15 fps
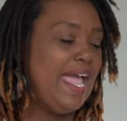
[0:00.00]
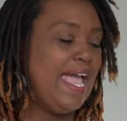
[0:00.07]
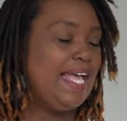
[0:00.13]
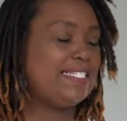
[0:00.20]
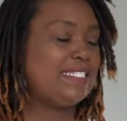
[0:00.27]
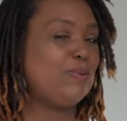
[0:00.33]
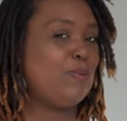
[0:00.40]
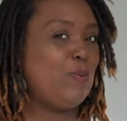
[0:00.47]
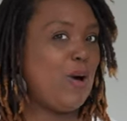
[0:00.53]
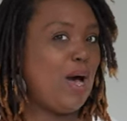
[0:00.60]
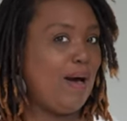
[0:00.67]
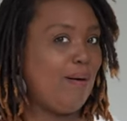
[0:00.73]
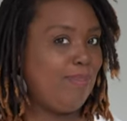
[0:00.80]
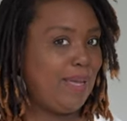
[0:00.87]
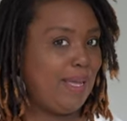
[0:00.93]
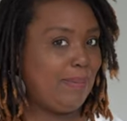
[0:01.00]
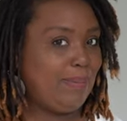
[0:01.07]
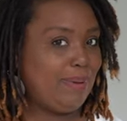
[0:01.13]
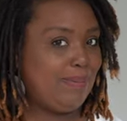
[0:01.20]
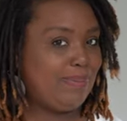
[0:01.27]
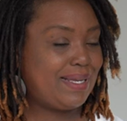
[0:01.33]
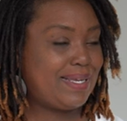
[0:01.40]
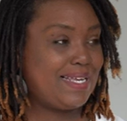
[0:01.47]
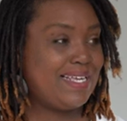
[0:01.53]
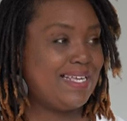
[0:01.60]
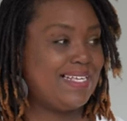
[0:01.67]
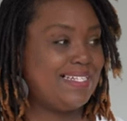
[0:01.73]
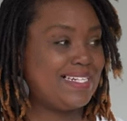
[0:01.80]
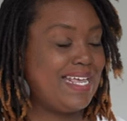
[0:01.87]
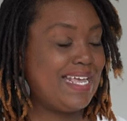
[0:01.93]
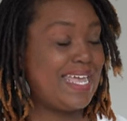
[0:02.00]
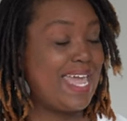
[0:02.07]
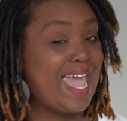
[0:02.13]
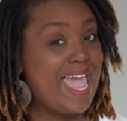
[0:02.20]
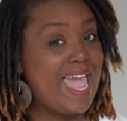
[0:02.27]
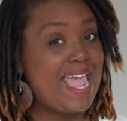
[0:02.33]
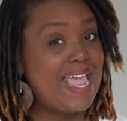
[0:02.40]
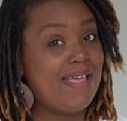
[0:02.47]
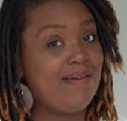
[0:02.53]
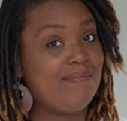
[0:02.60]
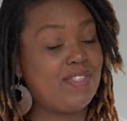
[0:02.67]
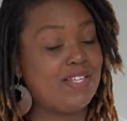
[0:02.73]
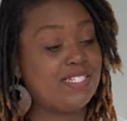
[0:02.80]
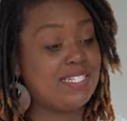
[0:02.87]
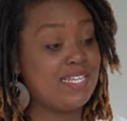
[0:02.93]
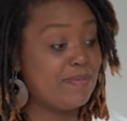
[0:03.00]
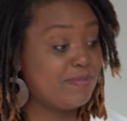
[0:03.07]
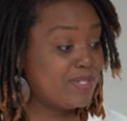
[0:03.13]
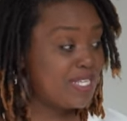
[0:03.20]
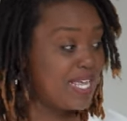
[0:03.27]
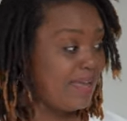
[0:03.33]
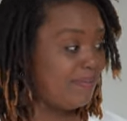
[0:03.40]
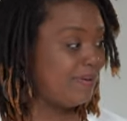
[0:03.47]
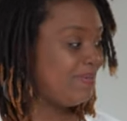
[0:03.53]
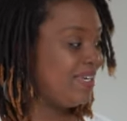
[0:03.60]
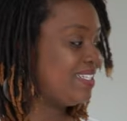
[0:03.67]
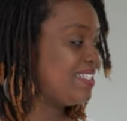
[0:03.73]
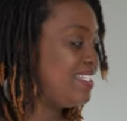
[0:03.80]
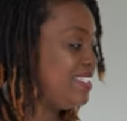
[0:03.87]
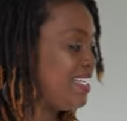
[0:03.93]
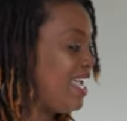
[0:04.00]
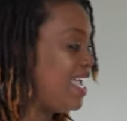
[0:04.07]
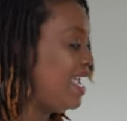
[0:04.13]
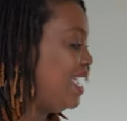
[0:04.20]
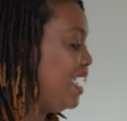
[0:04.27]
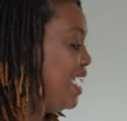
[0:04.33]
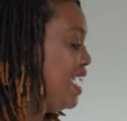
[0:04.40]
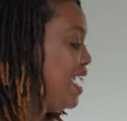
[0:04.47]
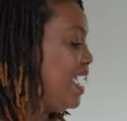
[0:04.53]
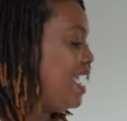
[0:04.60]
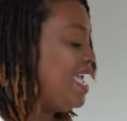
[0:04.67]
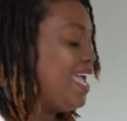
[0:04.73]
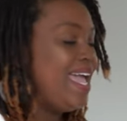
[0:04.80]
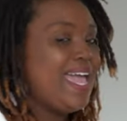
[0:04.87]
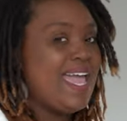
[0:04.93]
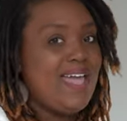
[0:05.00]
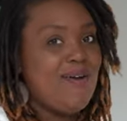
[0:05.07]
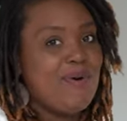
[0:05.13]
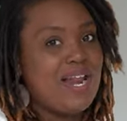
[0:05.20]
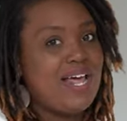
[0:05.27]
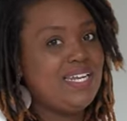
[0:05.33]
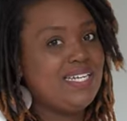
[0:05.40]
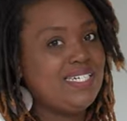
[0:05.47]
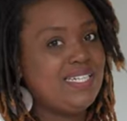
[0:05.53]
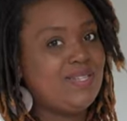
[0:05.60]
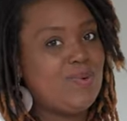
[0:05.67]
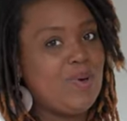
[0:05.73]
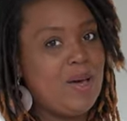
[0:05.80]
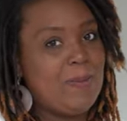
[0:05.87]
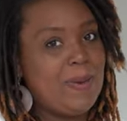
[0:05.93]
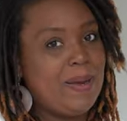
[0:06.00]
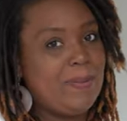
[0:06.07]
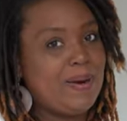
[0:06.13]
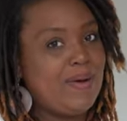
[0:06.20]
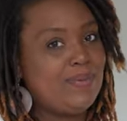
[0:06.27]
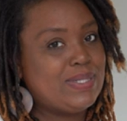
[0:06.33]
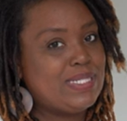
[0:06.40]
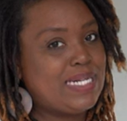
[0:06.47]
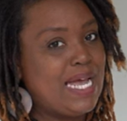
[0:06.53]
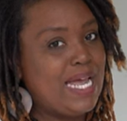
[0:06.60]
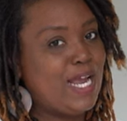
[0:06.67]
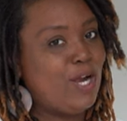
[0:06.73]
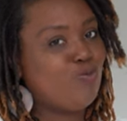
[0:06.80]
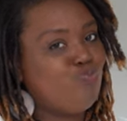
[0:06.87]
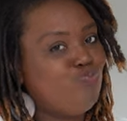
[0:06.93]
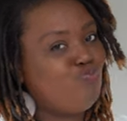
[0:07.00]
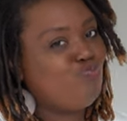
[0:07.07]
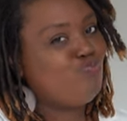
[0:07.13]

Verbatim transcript: at some wallpaper because it came, the samples came in the mail today. And when I looked at the wallpaper, I was like,